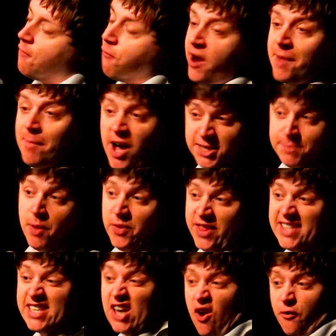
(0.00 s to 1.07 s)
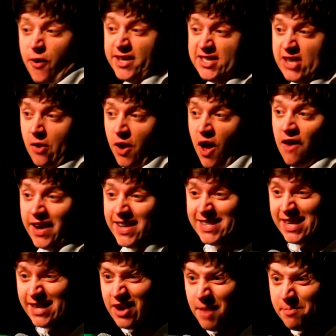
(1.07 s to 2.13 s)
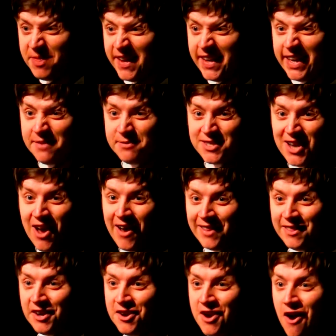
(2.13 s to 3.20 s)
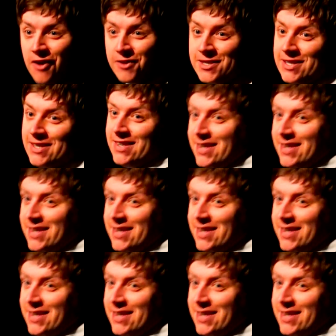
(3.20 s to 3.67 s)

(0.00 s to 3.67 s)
A friend of mine's been with his girlfriend so long, he said, you know, I'm thinking of tying the knot.